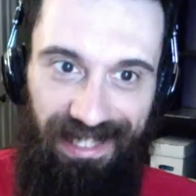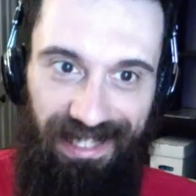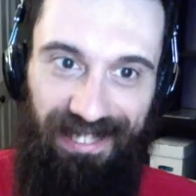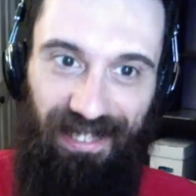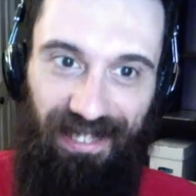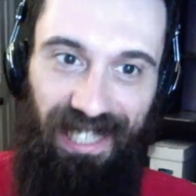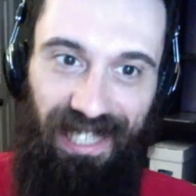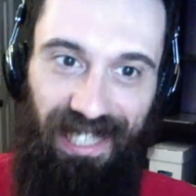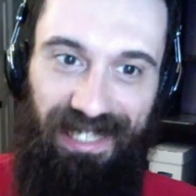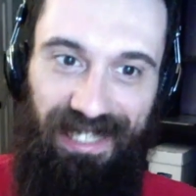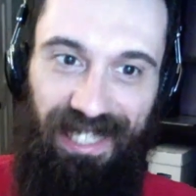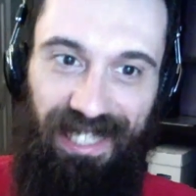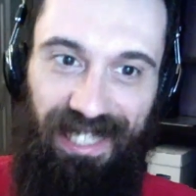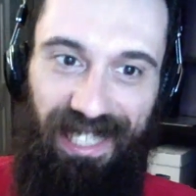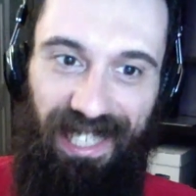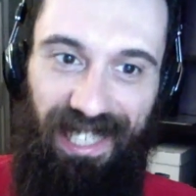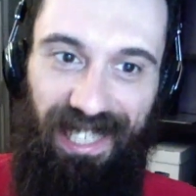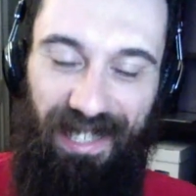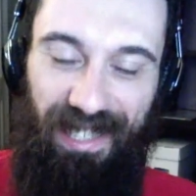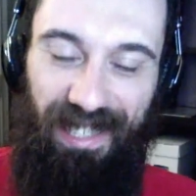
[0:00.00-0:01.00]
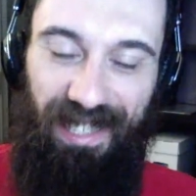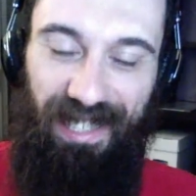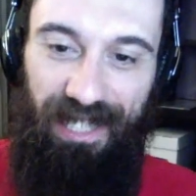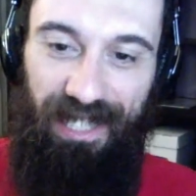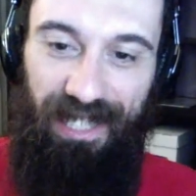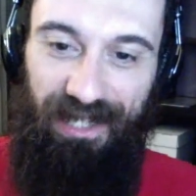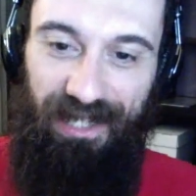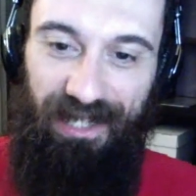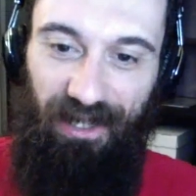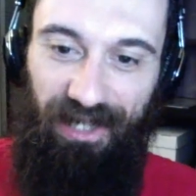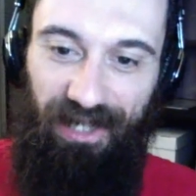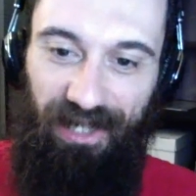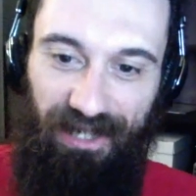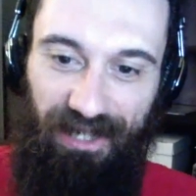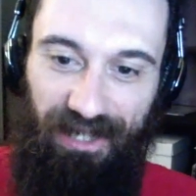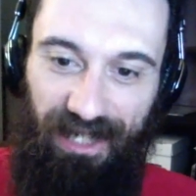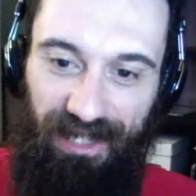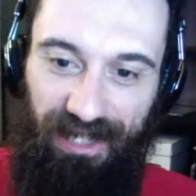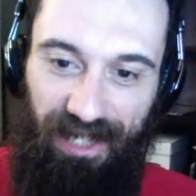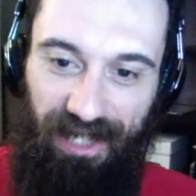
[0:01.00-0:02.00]
I said. I made the joke that I was going to just
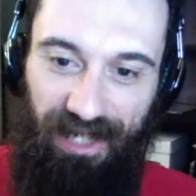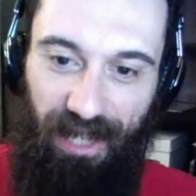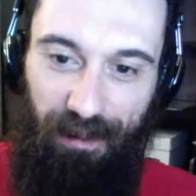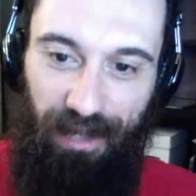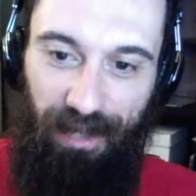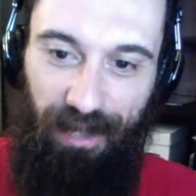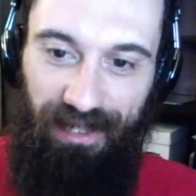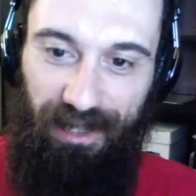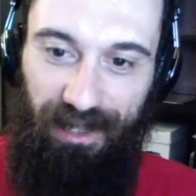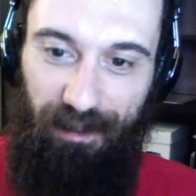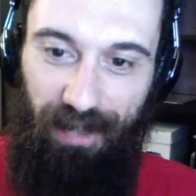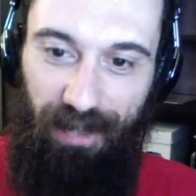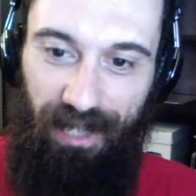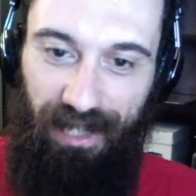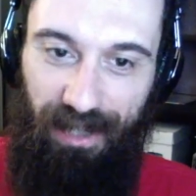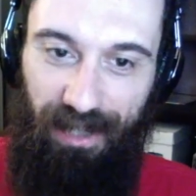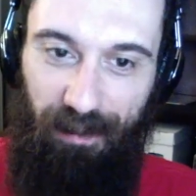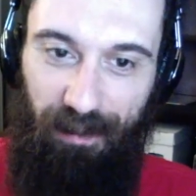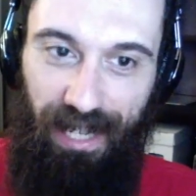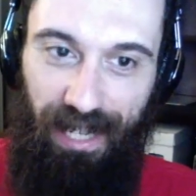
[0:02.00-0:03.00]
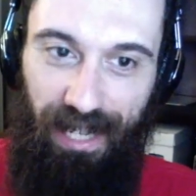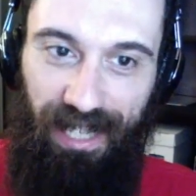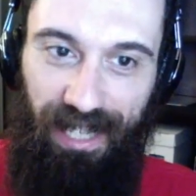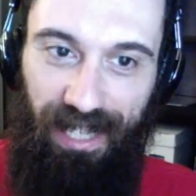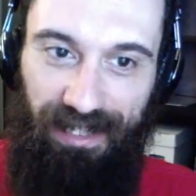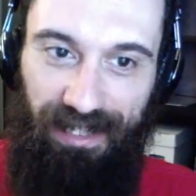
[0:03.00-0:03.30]
come out as the American badass